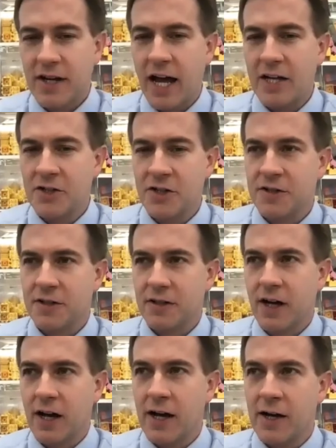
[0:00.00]
Not just
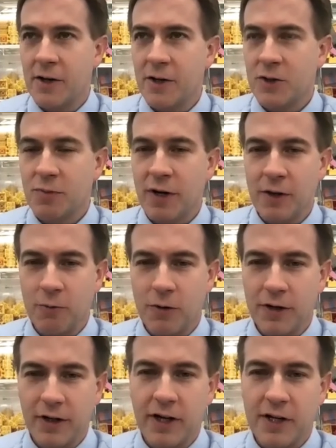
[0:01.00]
spreading the
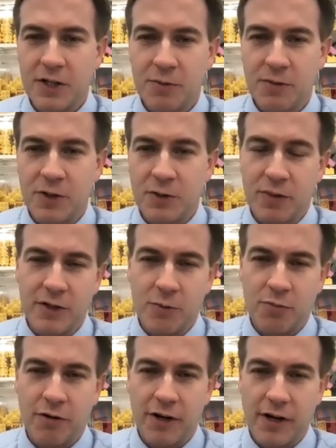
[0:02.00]
word to customers, but as you
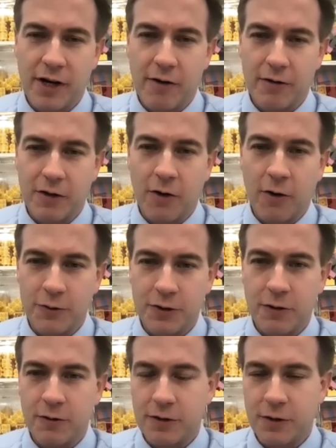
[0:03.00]
pointed out,
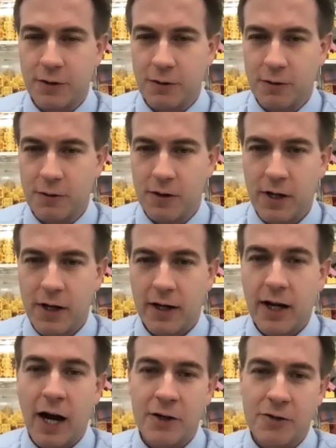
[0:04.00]
also to
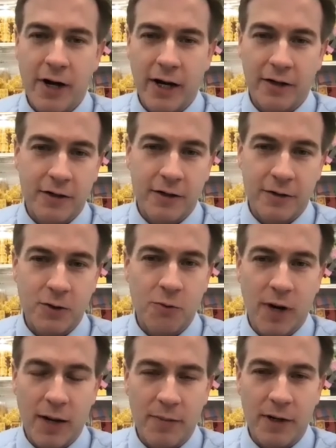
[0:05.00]
contractors who
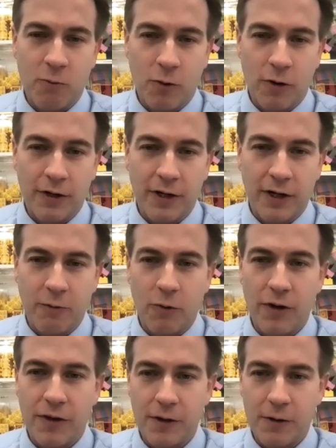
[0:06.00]
might be working
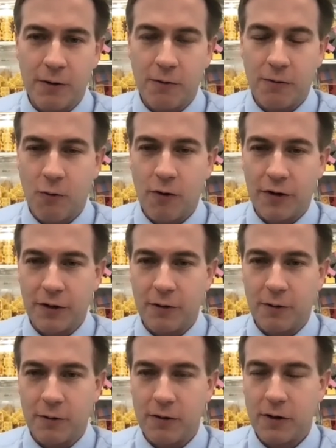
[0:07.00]
with you for
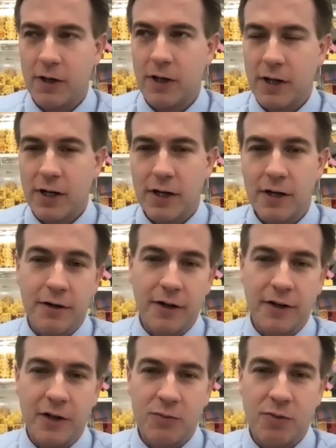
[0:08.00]
you
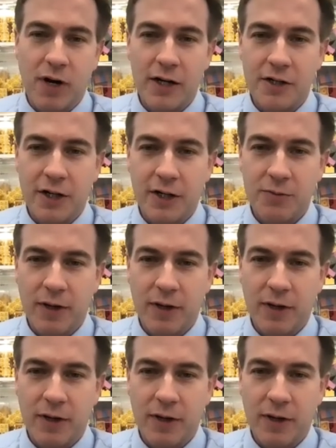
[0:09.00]
during these projects.